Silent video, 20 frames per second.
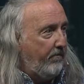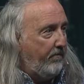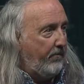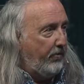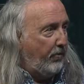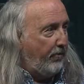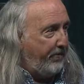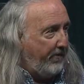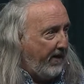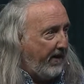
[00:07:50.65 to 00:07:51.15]

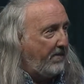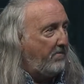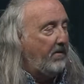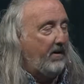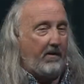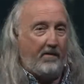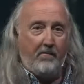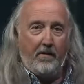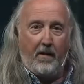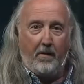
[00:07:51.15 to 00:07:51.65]
You'll thank
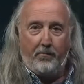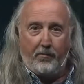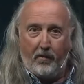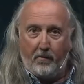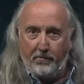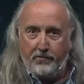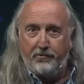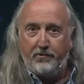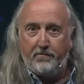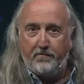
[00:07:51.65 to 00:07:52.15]
me, I
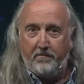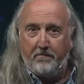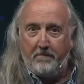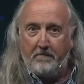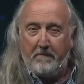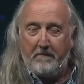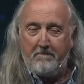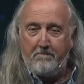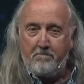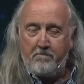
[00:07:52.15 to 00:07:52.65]
promise you.
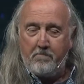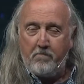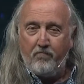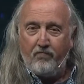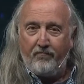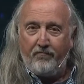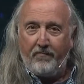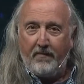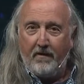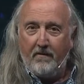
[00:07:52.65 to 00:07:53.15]

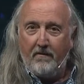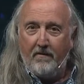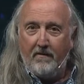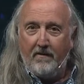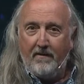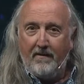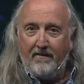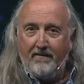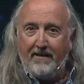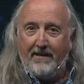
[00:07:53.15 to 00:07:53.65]

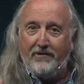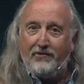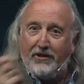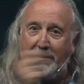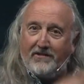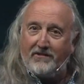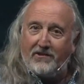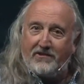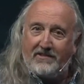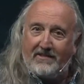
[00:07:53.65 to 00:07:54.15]
Then
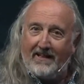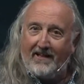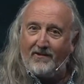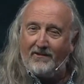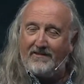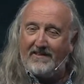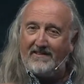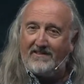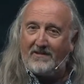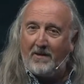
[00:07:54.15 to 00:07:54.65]
Jesus
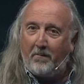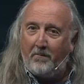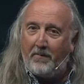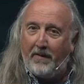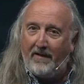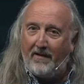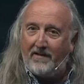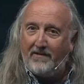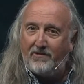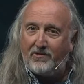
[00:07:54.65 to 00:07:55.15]
tells this
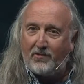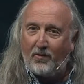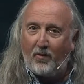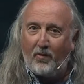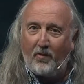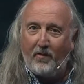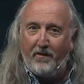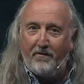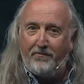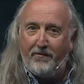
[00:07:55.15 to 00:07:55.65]
compelling
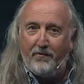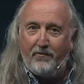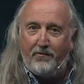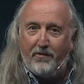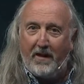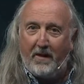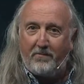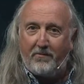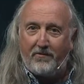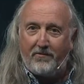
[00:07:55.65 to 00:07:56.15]
story a few
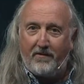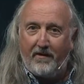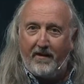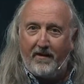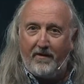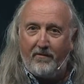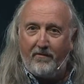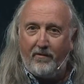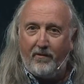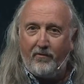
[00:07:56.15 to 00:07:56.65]
chapters
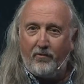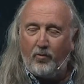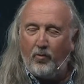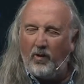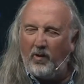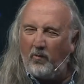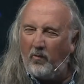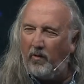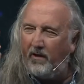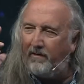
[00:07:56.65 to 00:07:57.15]
later in Luke
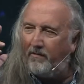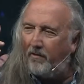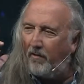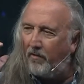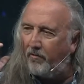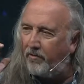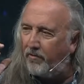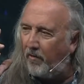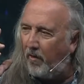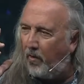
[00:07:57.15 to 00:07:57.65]
21. It's
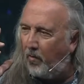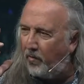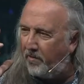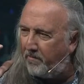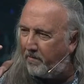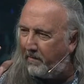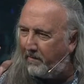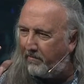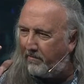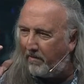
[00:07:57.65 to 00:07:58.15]
always
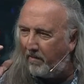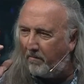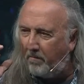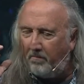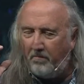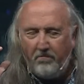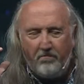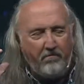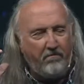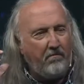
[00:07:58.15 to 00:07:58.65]
been so
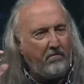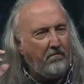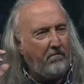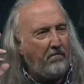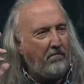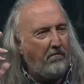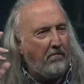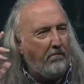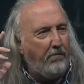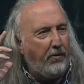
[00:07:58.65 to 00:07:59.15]

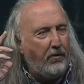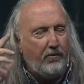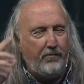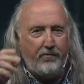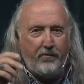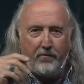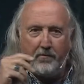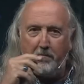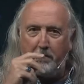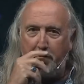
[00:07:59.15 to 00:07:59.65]

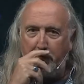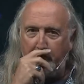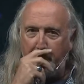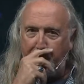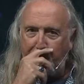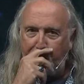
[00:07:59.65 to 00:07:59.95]
beautiful to me.